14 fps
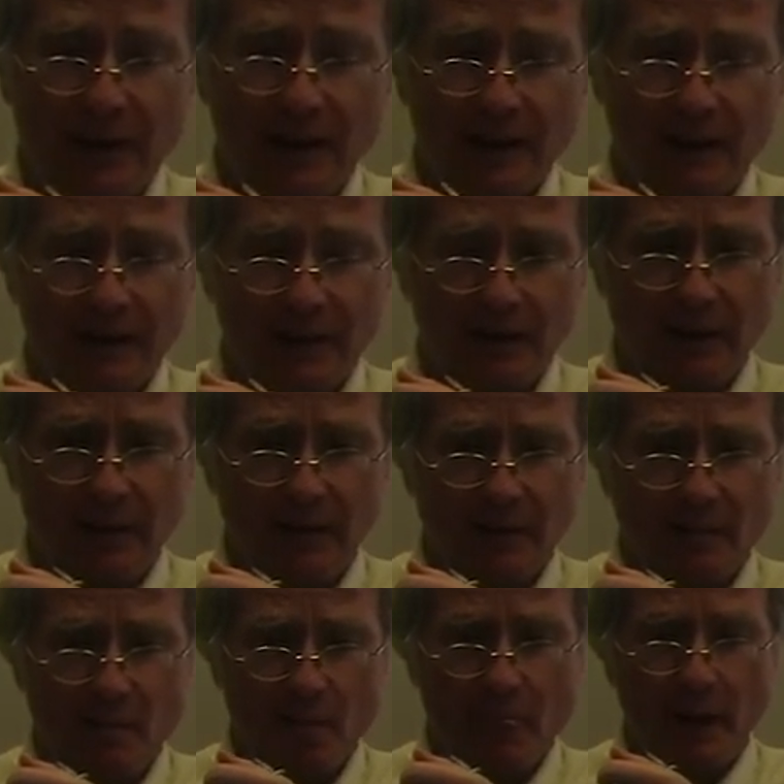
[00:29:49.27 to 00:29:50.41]
genetic
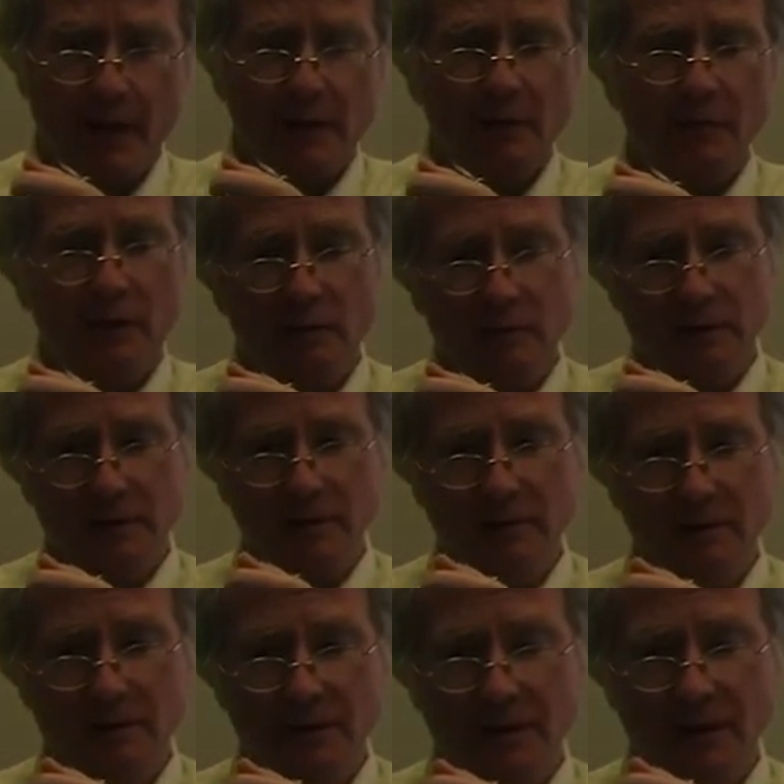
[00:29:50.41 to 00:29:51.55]
disorder and you
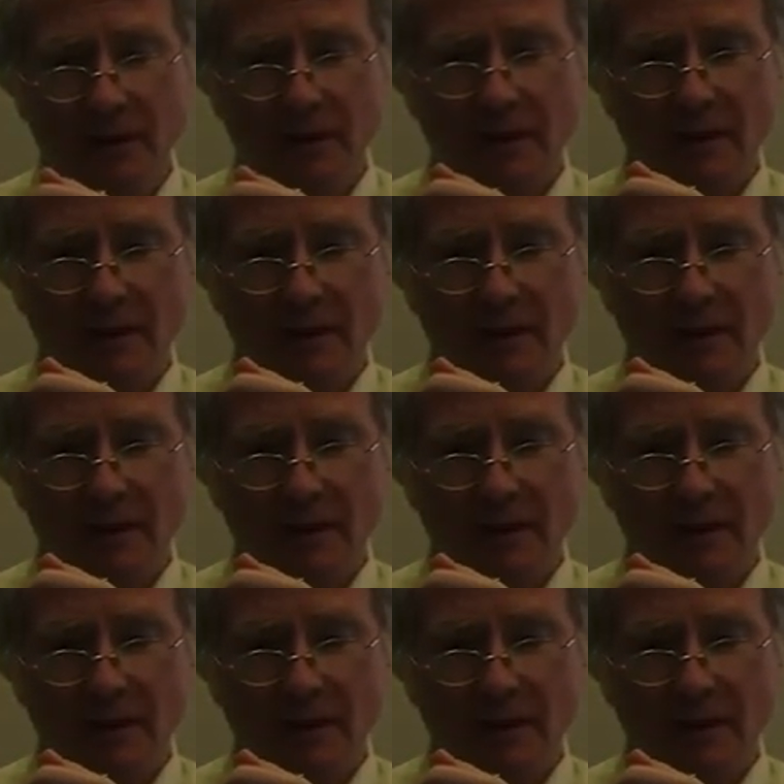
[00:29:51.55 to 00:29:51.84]
reproduce,